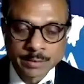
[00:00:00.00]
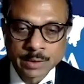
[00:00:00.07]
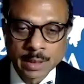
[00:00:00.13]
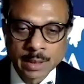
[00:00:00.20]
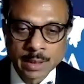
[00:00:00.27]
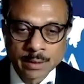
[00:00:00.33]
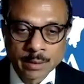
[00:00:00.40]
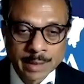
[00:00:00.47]

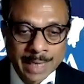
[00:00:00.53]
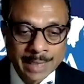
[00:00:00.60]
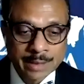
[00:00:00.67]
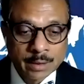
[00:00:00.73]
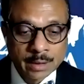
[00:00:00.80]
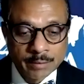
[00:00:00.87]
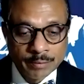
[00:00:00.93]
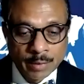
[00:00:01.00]
and
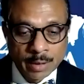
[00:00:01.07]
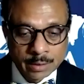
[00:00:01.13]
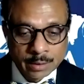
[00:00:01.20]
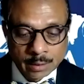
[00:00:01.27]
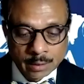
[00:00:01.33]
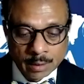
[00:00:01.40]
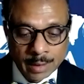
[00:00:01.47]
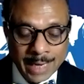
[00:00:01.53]
actually, in fact,
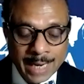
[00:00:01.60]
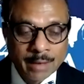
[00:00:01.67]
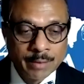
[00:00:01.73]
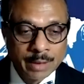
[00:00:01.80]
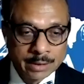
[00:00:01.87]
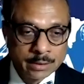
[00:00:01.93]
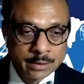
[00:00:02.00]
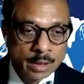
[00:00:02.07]

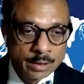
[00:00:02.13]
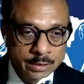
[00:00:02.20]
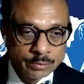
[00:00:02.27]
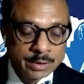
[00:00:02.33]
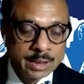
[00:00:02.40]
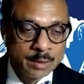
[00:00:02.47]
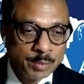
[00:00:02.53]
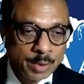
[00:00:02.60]
language also
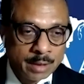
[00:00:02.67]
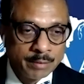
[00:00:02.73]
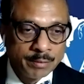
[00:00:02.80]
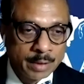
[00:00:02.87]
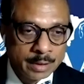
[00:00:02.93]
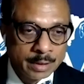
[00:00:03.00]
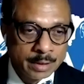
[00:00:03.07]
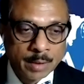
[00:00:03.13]
very important
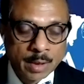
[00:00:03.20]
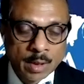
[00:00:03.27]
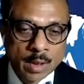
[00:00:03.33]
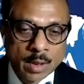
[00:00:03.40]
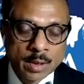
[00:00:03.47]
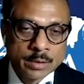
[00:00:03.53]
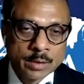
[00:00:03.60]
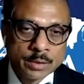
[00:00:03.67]
for them.
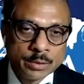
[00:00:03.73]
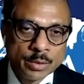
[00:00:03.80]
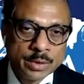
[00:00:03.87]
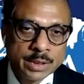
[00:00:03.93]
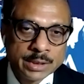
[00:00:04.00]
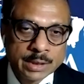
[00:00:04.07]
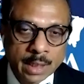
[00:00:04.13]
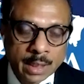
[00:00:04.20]
So through
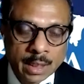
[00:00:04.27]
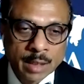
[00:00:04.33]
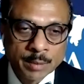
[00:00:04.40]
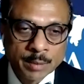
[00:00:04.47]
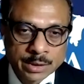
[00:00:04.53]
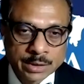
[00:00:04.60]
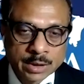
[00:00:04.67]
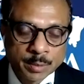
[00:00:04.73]
this clinical
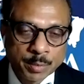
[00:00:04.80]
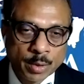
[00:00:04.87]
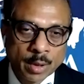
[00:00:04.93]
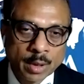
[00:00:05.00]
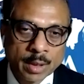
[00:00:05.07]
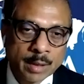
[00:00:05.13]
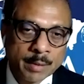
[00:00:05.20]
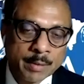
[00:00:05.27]
observership
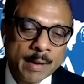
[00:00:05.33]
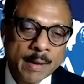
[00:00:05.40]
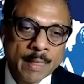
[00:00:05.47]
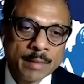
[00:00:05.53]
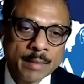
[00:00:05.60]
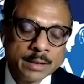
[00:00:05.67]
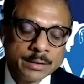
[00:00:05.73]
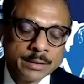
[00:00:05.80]
program,
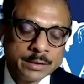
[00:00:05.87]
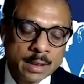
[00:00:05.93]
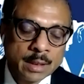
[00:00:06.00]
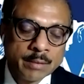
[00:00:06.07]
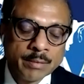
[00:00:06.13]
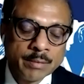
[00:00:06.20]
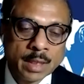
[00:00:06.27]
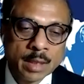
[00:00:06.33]
the
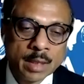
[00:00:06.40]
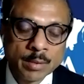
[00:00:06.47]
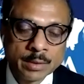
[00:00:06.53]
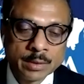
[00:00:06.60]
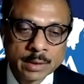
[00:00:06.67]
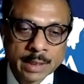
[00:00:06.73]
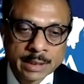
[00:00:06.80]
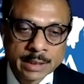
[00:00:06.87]
children will be able
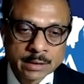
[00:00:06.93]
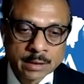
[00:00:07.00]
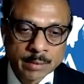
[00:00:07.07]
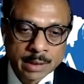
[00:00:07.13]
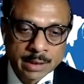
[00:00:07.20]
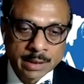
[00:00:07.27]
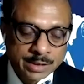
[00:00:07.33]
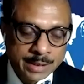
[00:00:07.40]
to get some
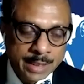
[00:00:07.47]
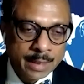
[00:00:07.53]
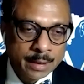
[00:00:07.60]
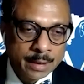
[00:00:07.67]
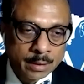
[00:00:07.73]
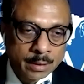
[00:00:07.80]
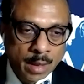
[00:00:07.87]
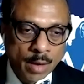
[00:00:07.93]

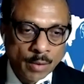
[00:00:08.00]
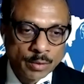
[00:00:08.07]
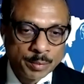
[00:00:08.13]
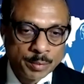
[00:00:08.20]
understanding, how you